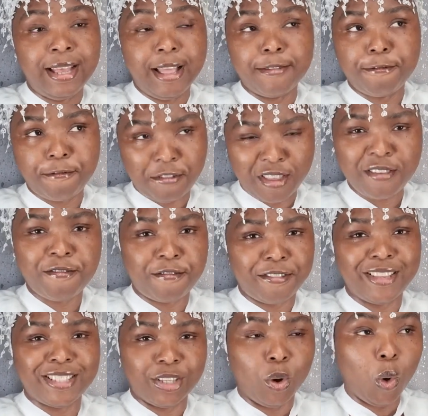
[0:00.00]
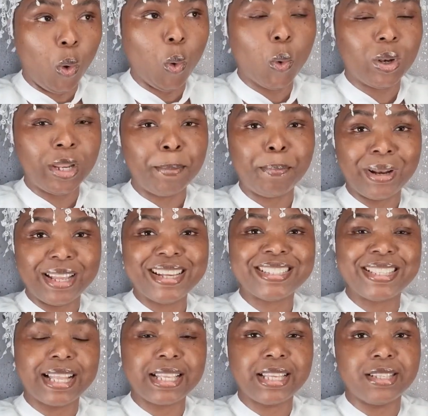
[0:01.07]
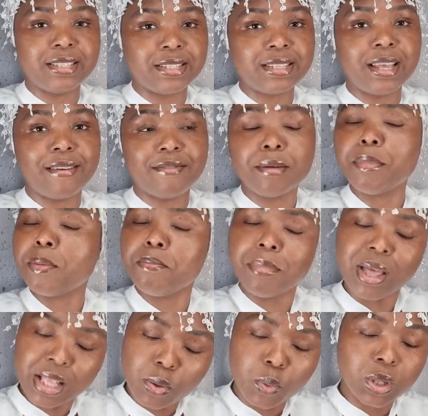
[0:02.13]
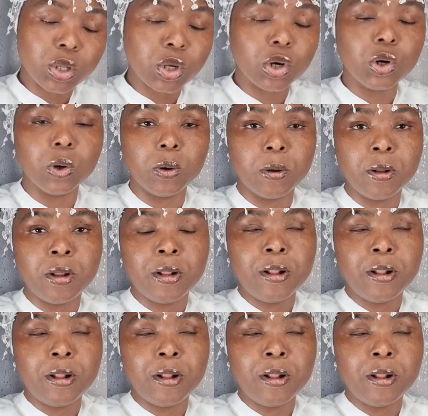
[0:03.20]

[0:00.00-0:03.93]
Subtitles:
And Fifi is the only place that can save them, and many will go.